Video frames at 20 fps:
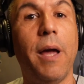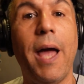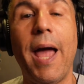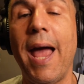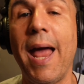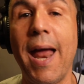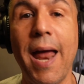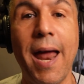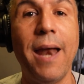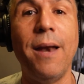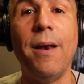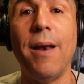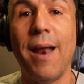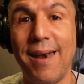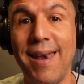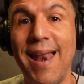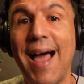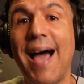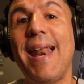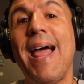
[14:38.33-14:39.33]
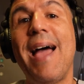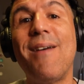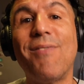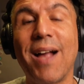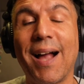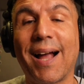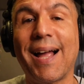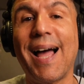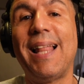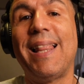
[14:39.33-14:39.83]
And not
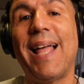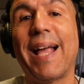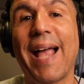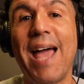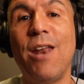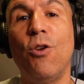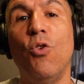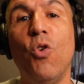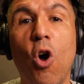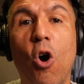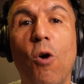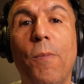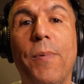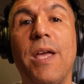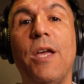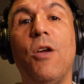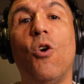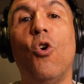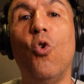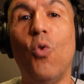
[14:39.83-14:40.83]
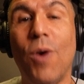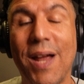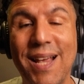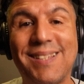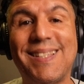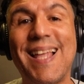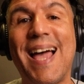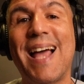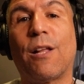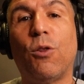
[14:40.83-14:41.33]
having a guy like Anunoby, who
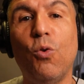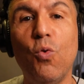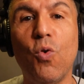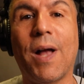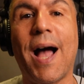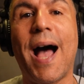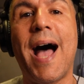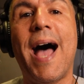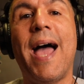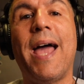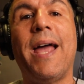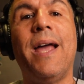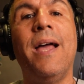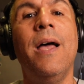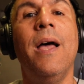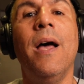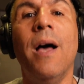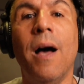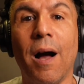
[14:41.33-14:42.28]
is that glue guy,